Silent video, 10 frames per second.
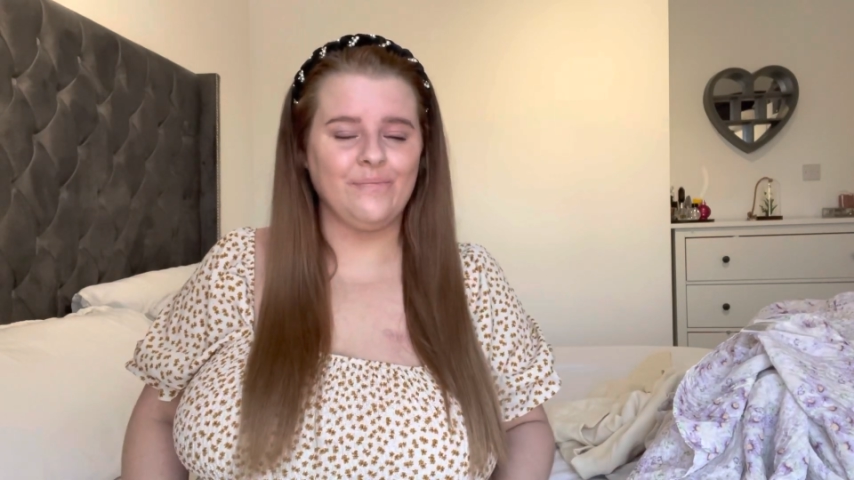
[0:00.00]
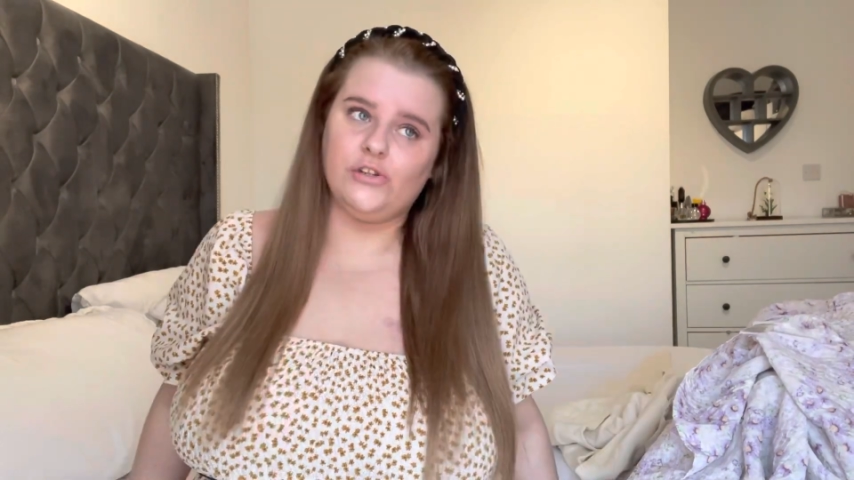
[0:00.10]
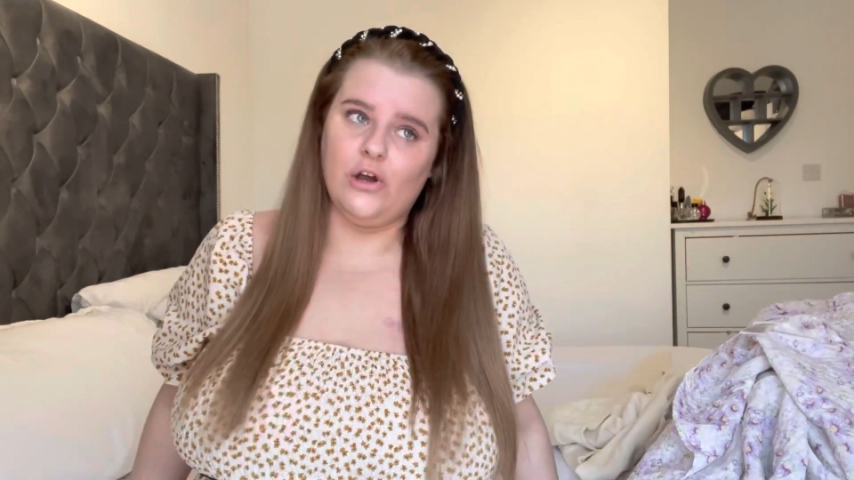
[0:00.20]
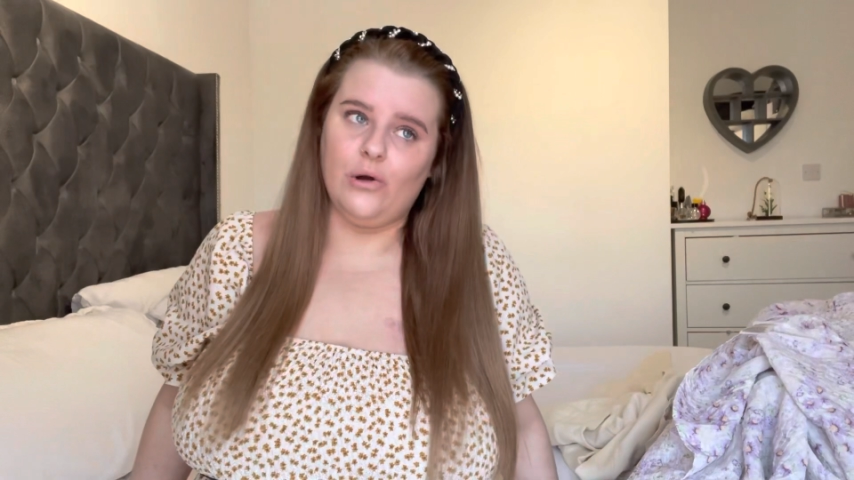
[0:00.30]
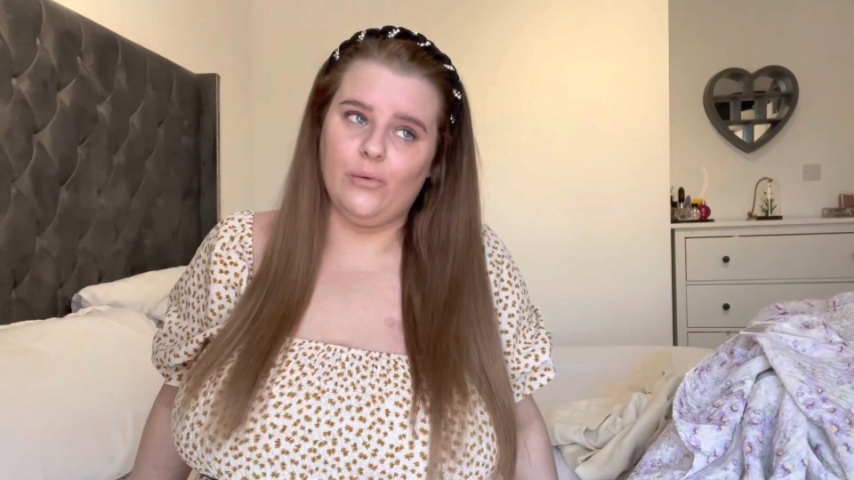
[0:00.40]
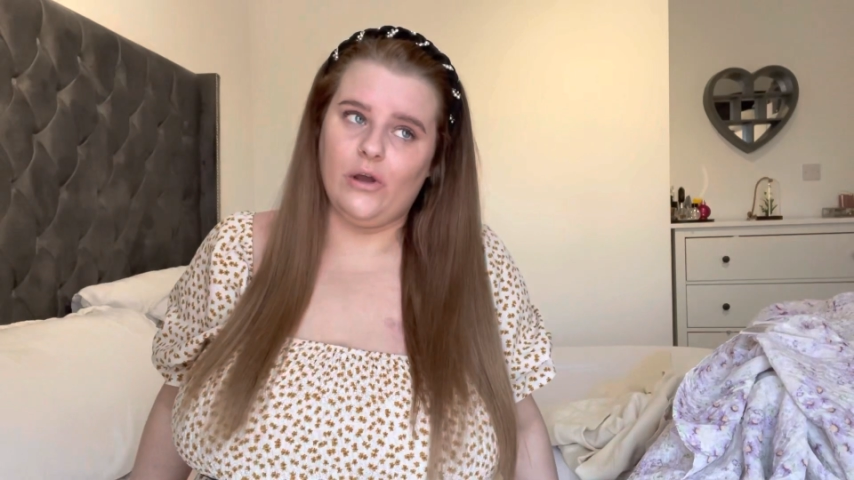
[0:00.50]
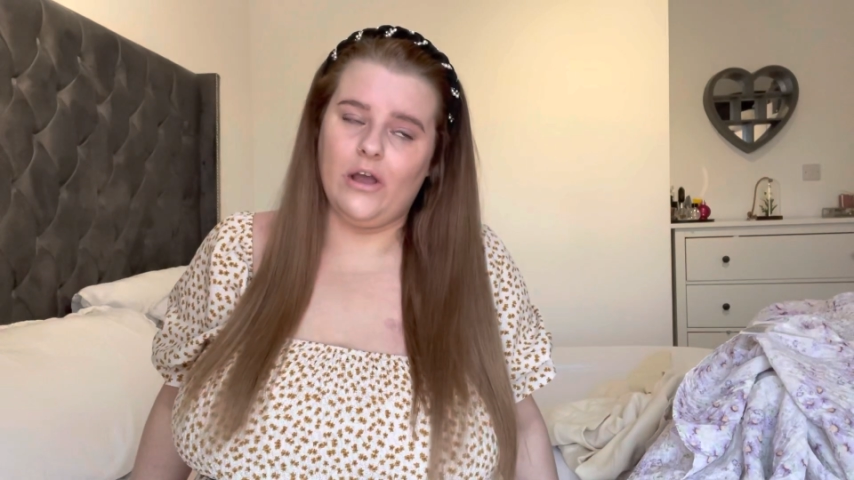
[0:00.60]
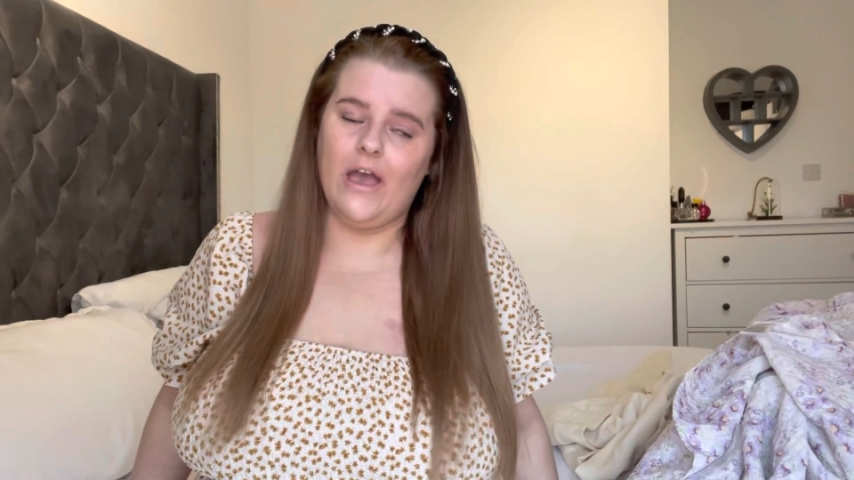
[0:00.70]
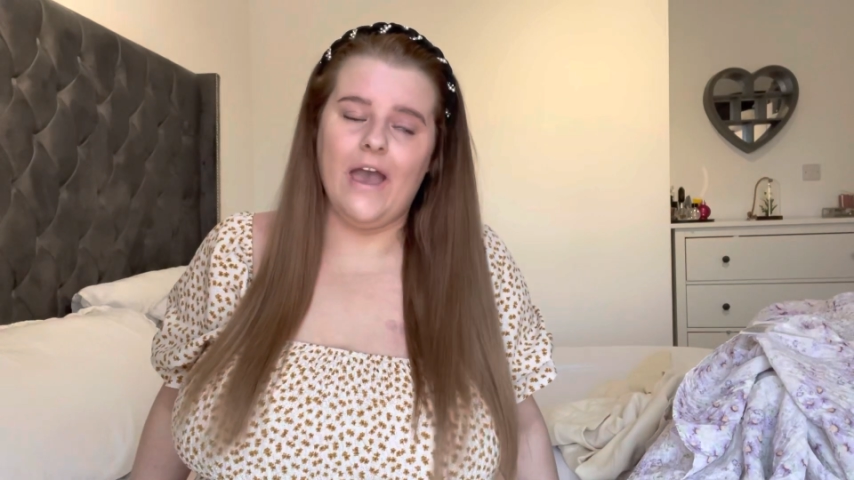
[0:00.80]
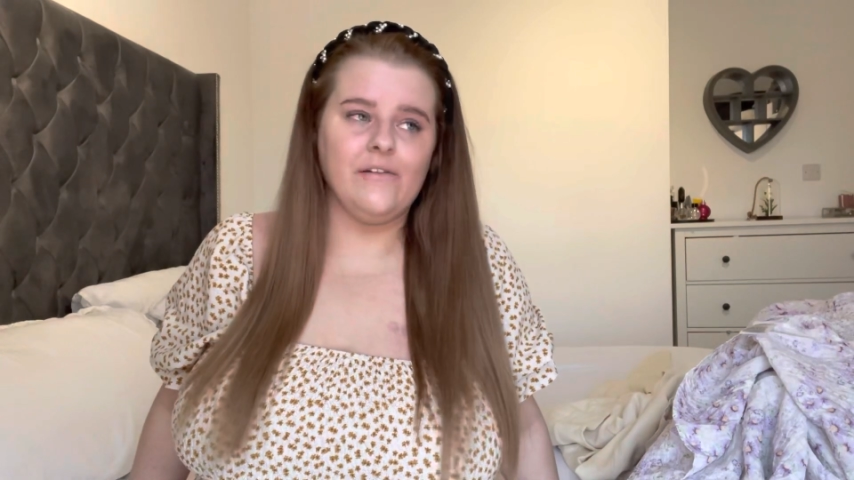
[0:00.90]
So
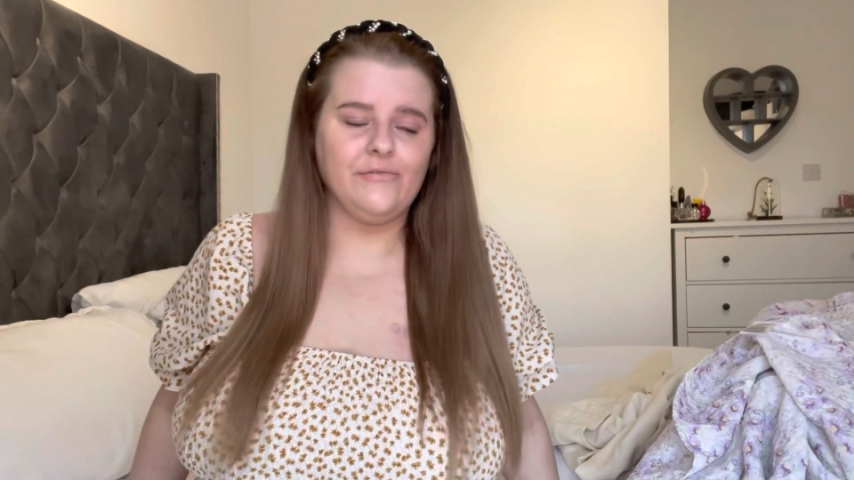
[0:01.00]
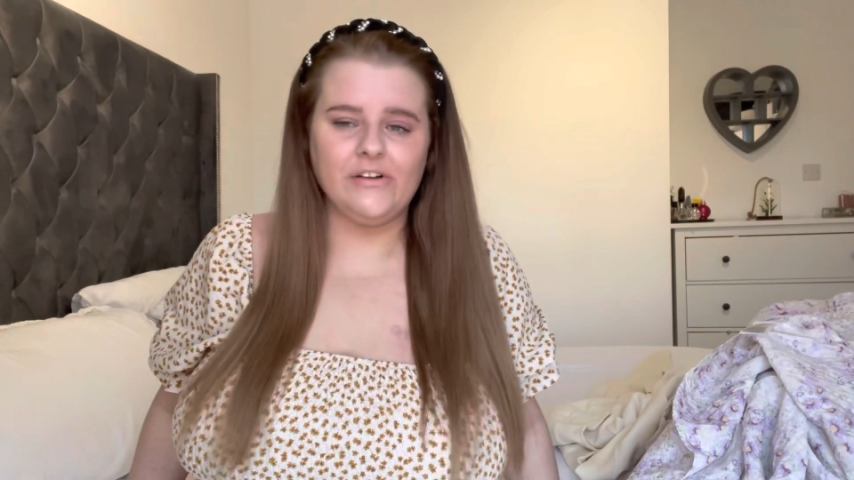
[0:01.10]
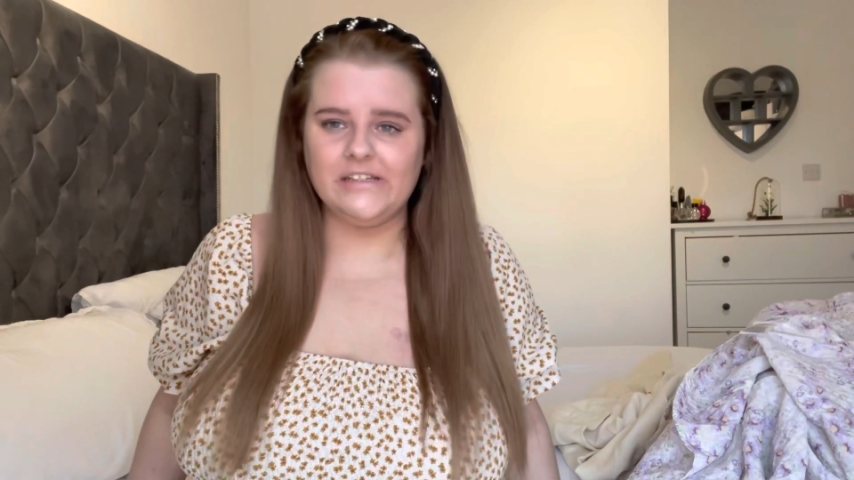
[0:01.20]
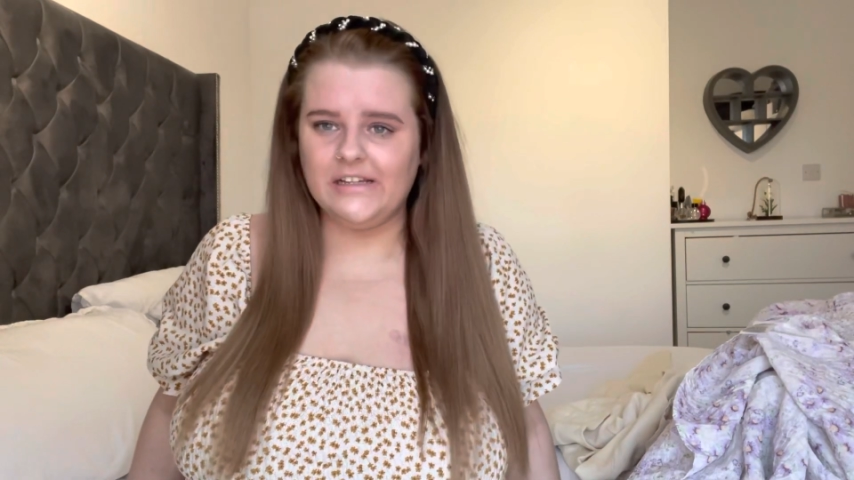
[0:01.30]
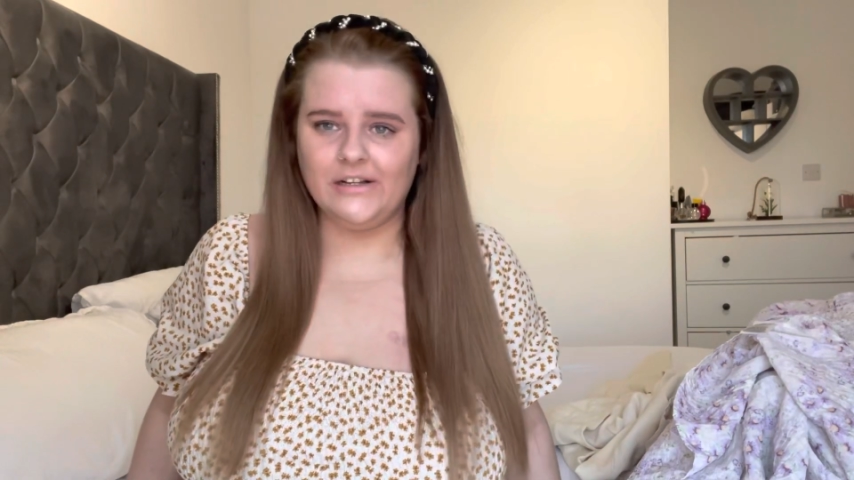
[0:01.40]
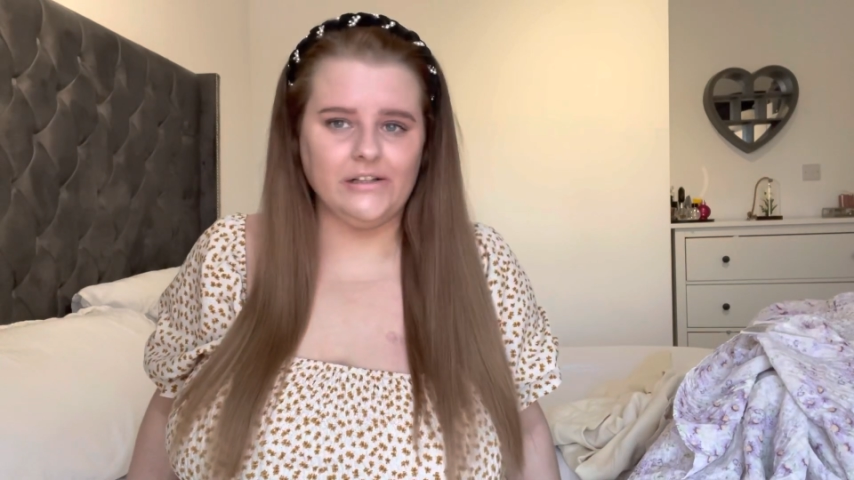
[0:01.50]
every single